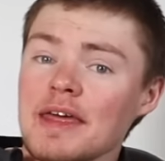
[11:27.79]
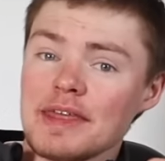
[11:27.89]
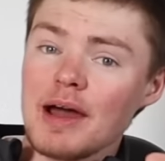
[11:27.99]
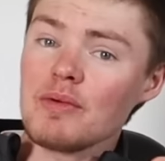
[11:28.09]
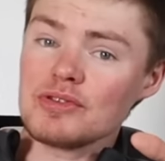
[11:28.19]

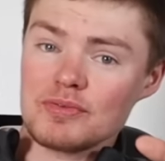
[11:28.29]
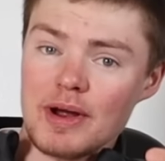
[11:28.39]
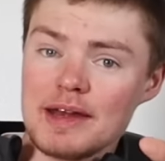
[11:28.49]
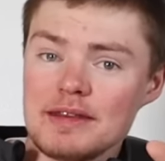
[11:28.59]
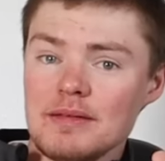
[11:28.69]
That was
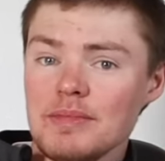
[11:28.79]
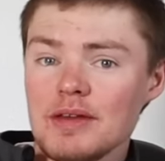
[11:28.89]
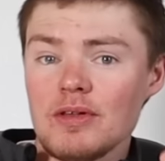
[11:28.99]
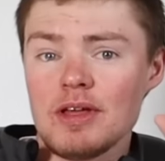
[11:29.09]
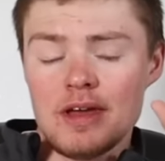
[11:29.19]
right in the
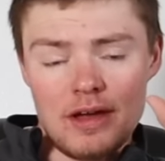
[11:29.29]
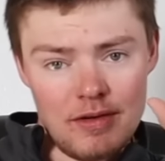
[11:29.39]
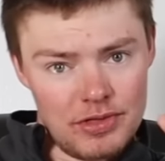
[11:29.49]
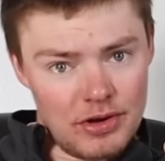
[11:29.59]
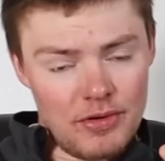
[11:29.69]
middle
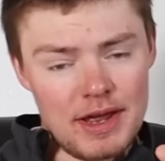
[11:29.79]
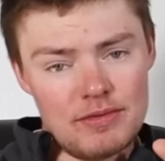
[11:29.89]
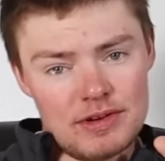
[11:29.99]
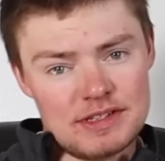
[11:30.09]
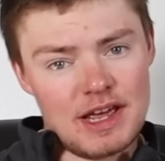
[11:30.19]
of the Great
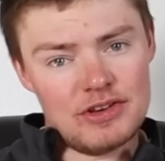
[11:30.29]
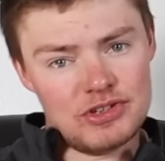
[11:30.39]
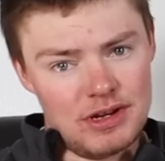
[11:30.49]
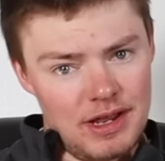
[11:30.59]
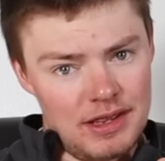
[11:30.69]

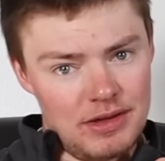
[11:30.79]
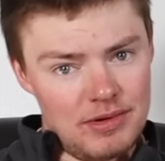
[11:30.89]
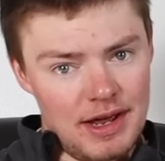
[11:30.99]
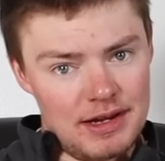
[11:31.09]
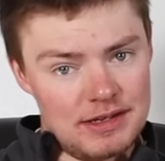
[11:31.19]
Recession in the
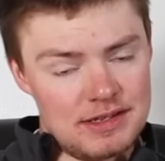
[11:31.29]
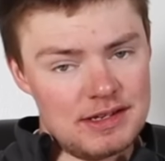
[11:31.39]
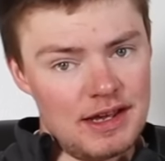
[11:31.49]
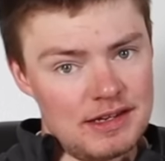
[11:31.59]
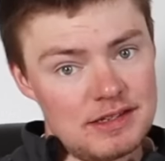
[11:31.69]
United
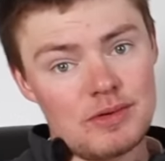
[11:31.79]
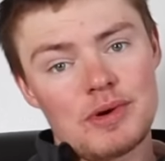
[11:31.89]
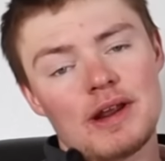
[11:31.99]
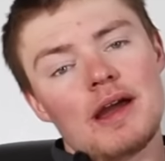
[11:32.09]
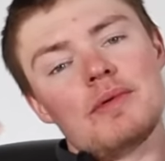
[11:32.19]
States. So
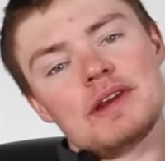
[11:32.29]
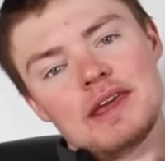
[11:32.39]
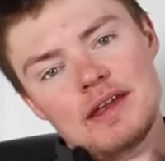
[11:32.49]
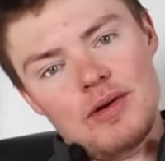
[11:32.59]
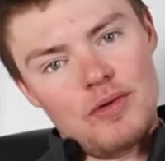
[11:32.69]
when I would
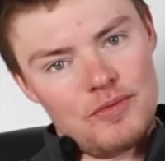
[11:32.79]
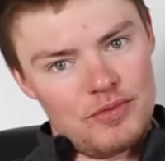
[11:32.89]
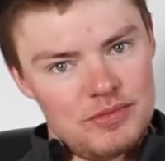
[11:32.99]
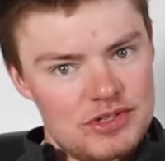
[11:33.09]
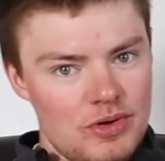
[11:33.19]
get home
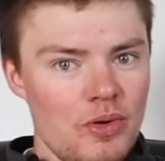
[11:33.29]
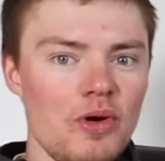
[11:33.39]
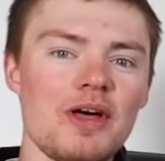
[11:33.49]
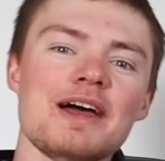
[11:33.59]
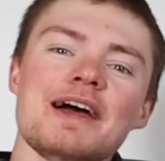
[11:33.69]
from school,